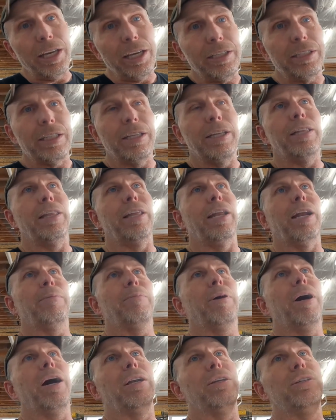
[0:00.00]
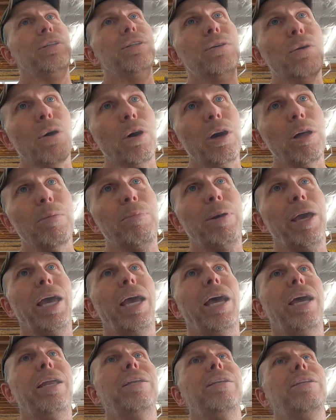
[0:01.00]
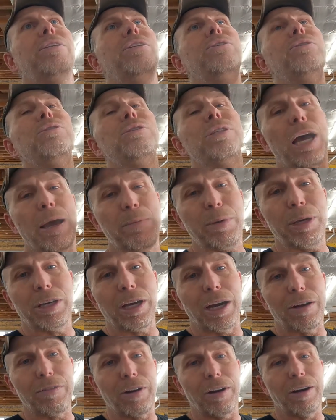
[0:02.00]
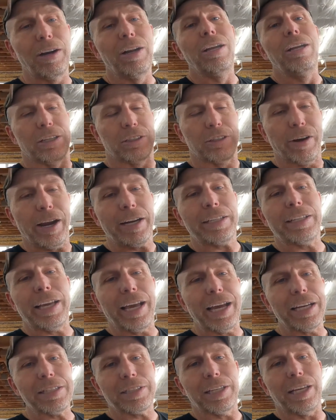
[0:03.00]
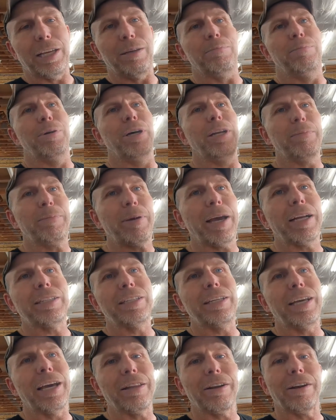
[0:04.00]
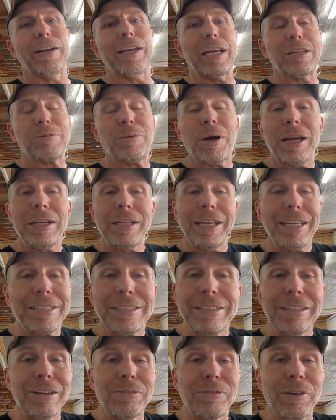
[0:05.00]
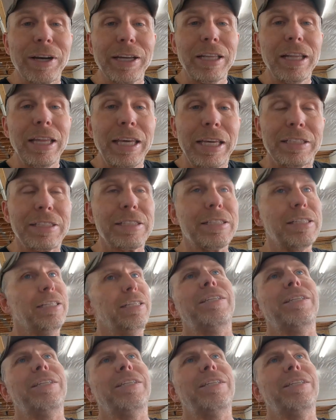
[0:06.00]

leaked. Then I bought new oil pan, new timing cover, the correct gasket, put it back together, and guess what? It still friggin' leaks.